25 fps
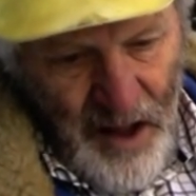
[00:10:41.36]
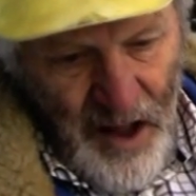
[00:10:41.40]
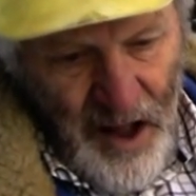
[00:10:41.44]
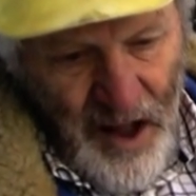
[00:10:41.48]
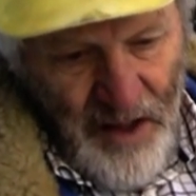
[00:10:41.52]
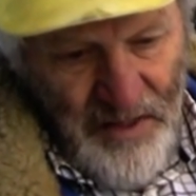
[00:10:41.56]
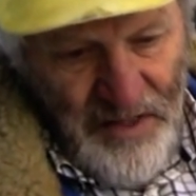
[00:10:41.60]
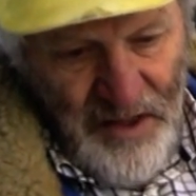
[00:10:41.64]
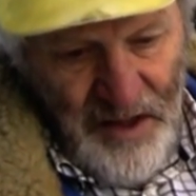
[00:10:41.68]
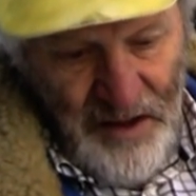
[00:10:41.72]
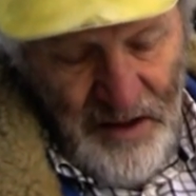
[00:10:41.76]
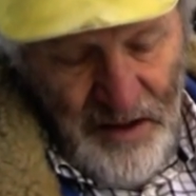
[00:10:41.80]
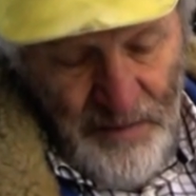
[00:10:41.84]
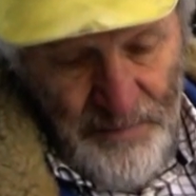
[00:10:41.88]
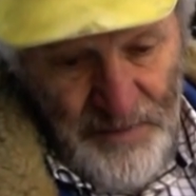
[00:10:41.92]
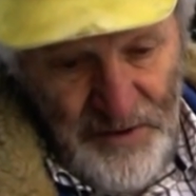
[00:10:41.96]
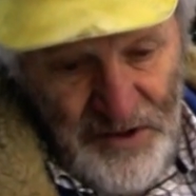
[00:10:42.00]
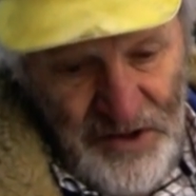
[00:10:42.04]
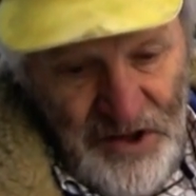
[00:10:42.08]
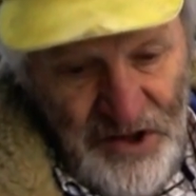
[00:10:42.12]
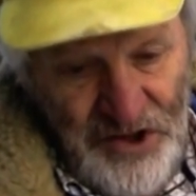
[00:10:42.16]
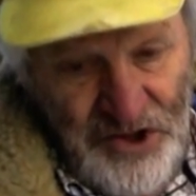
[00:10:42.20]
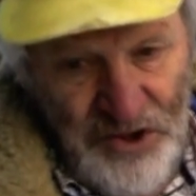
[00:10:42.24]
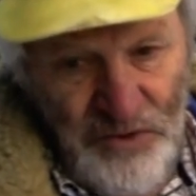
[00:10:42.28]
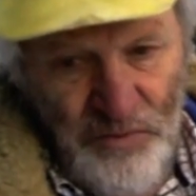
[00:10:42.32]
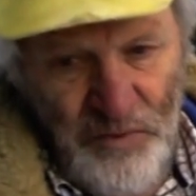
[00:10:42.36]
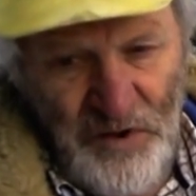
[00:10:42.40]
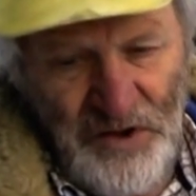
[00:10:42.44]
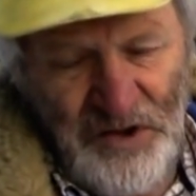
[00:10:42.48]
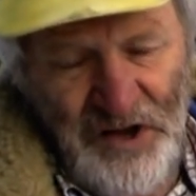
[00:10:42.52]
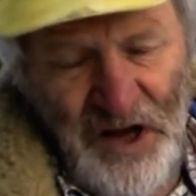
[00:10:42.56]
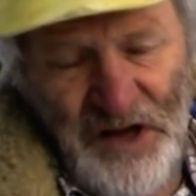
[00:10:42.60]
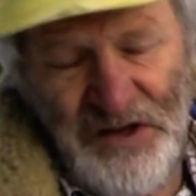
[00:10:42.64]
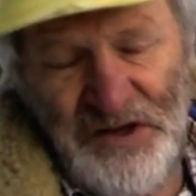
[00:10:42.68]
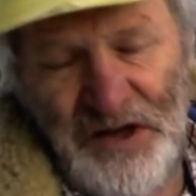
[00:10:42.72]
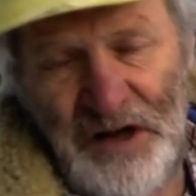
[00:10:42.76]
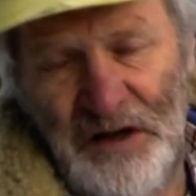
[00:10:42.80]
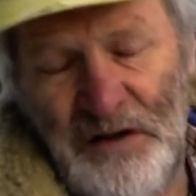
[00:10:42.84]
I think the petition
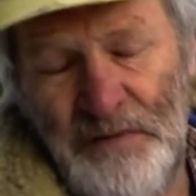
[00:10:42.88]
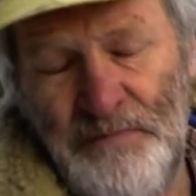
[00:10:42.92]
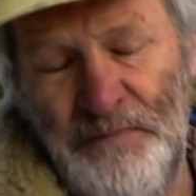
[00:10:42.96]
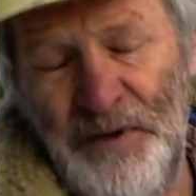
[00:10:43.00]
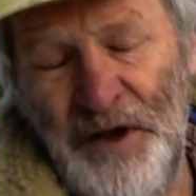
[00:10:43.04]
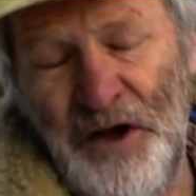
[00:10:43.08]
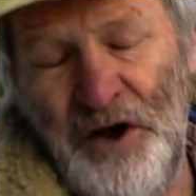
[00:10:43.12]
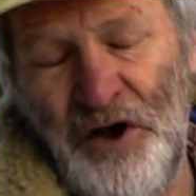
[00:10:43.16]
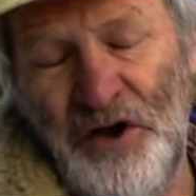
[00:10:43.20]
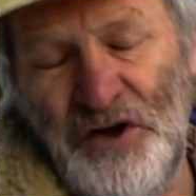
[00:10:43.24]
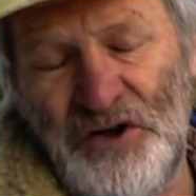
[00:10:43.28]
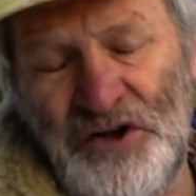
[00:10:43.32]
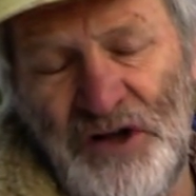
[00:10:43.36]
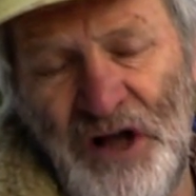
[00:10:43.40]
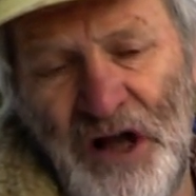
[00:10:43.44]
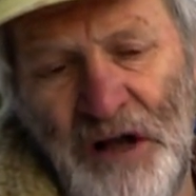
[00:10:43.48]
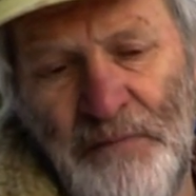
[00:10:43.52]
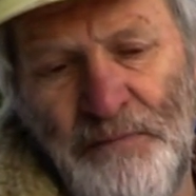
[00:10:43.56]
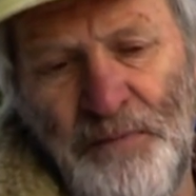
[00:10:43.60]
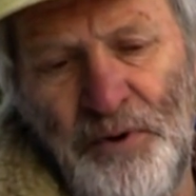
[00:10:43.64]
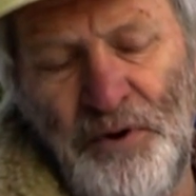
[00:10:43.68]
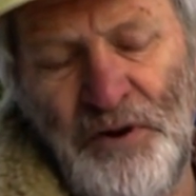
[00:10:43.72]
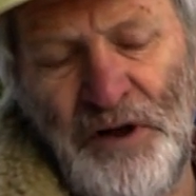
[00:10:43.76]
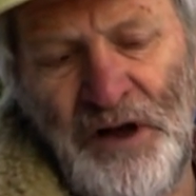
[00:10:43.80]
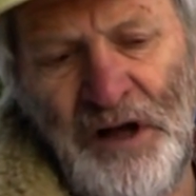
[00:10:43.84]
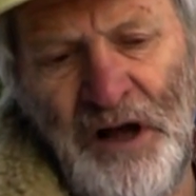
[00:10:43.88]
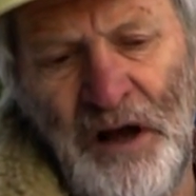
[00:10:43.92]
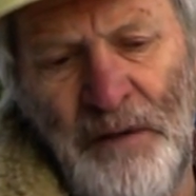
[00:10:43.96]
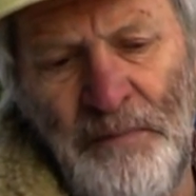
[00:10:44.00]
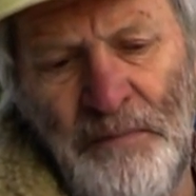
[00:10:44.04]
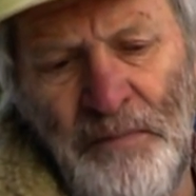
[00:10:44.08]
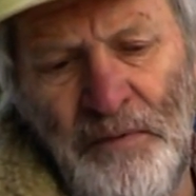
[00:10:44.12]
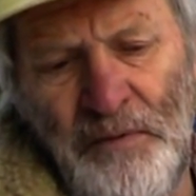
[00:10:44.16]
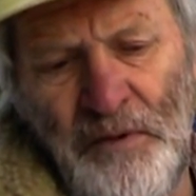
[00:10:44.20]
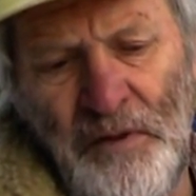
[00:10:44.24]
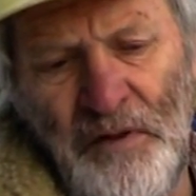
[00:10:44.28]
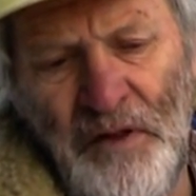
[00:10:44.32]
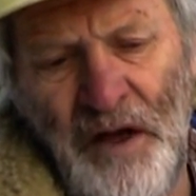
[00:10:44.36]
does it because they're putting
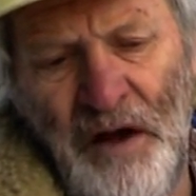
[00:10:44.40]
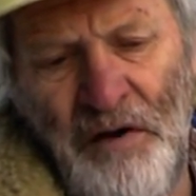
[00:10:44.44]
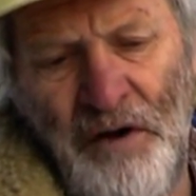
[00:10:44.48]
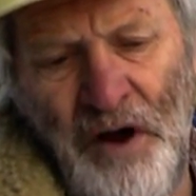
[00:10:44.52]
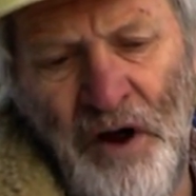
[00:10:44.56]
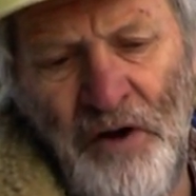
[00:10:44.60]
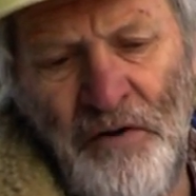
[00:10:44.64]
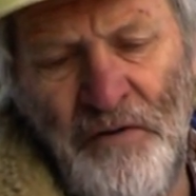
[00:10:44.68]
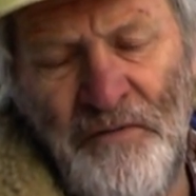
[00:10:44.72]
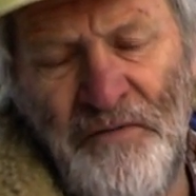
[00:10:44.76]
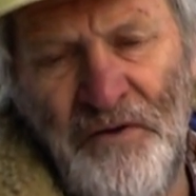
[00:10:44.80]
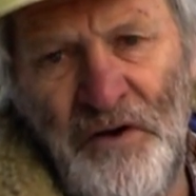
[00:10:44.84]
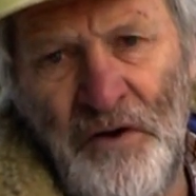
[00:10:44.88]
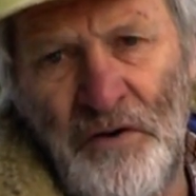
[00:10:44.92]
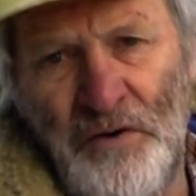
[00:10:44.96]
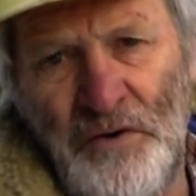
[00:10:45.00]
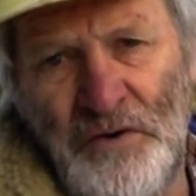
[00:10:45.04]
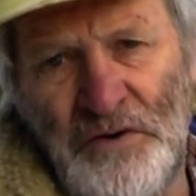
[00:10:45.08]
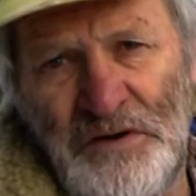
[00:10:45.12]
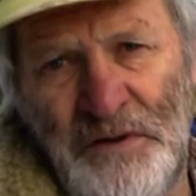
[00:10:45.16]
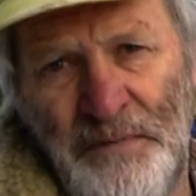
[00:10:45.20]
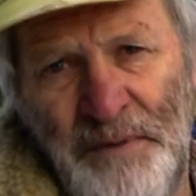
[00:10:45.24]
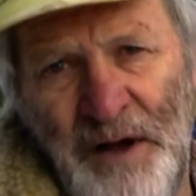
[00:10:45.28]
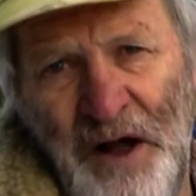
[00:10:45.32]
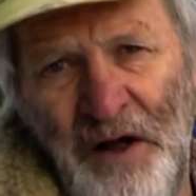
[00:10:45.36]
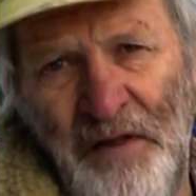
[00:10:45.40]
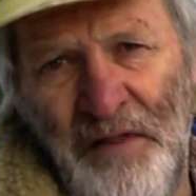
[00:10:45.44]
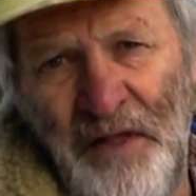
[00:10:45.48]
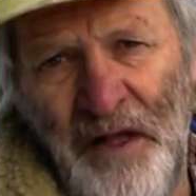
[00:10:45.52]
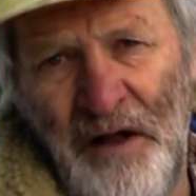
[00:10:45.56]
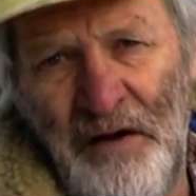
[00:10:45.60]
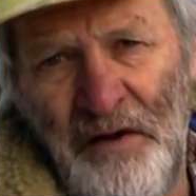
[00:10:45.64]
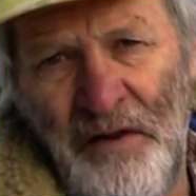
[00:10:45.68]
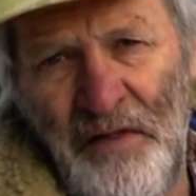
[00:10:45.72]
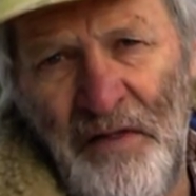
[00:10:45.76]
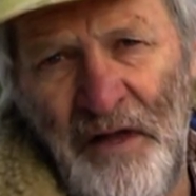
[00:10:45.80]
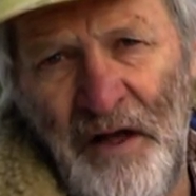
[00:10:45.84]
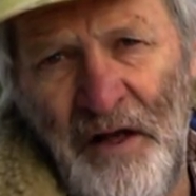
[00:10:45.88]
up their own views about
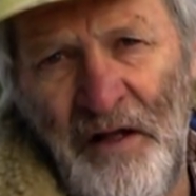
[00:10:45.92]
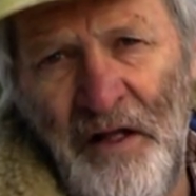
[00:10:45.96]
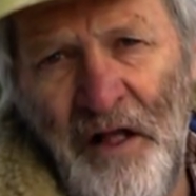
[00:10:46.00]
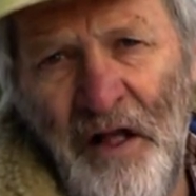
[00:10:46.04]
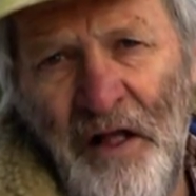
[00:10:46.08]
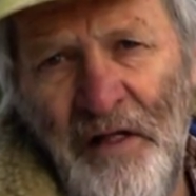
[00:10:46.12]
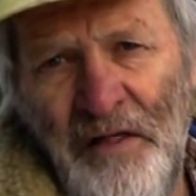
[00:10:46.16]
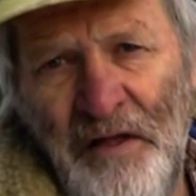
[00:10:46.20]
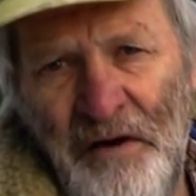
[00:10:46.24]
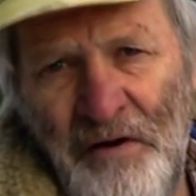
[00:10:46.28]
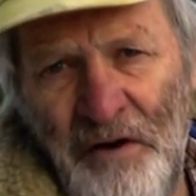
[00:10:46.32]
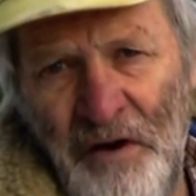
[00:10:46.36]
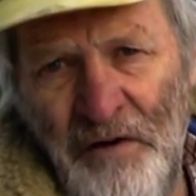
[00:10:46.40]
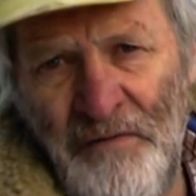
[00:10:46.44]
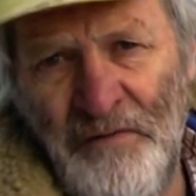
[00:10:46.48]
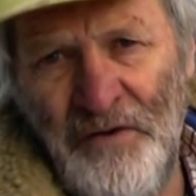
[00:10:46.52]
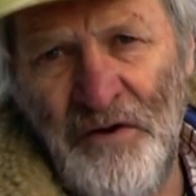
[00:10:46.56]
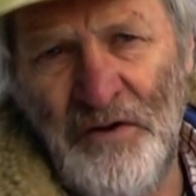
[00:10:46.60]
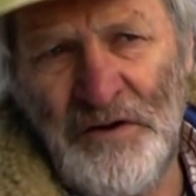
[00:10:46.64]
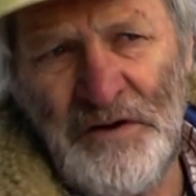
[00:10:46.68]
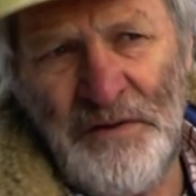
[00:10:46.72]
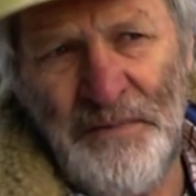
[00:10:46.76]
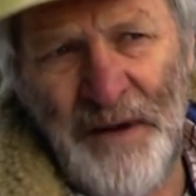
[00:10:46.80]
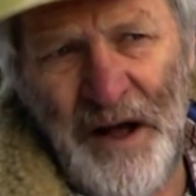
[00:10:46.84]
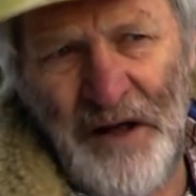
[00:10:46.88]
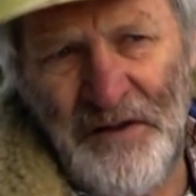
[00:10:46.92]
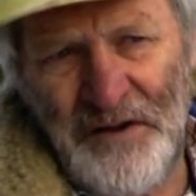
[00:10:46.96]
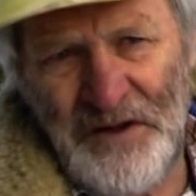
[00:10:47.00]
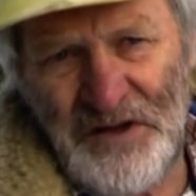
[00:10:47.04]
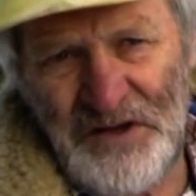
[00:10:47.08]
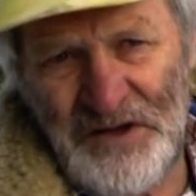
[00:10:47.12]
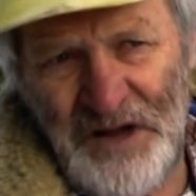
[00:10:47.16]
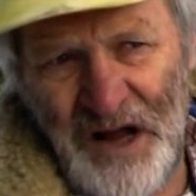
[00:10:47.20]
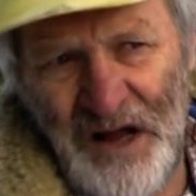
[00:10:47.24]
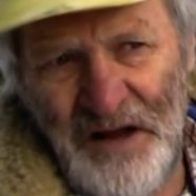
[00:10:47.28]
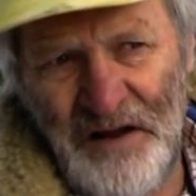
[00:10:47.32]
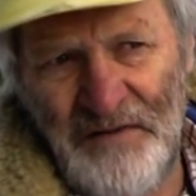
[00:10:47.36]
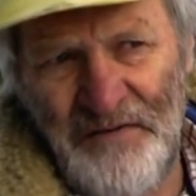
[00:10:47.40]
their own views about the
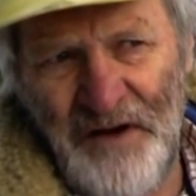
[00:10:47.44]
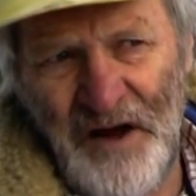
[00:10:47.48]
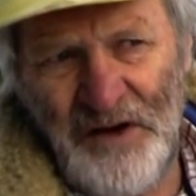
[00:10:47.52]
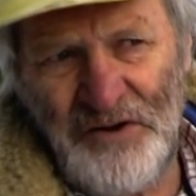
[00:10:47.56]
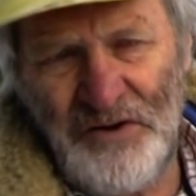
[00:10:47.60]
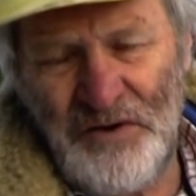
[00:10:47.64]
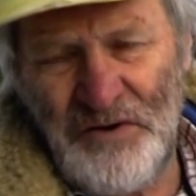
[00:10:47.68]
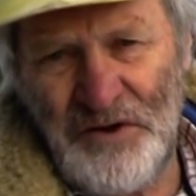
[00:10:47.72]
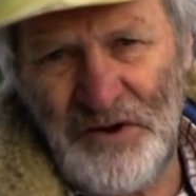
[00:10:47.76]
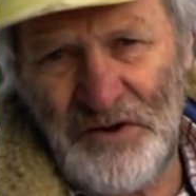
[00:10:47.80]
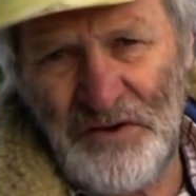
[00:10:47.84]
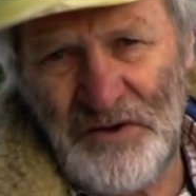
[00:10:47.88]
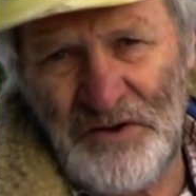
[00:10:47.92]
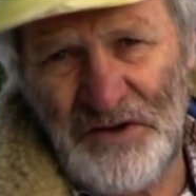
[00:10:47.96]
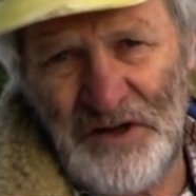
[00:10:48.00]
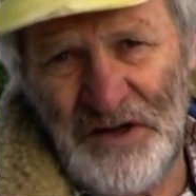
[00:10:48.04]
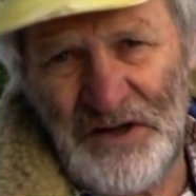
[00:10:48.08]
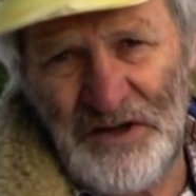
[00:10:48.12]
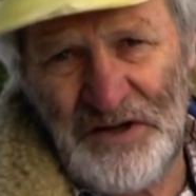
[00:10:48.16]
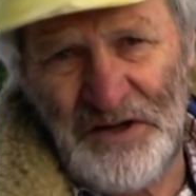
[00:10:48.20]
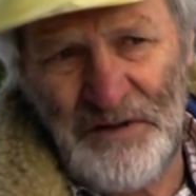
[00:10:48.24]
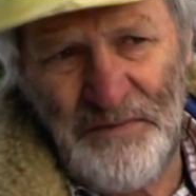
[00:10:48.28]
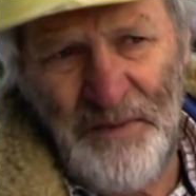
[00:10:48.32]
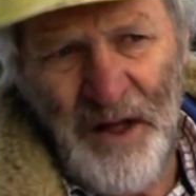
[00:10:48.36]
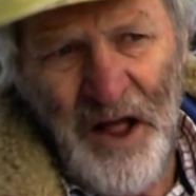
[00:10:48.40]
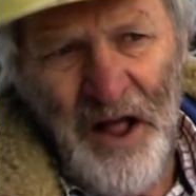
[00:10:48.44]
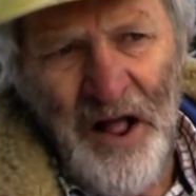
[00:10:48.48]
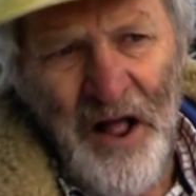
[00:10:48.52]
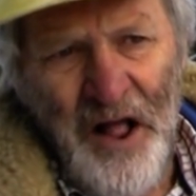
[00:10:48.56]
state of our judicial system.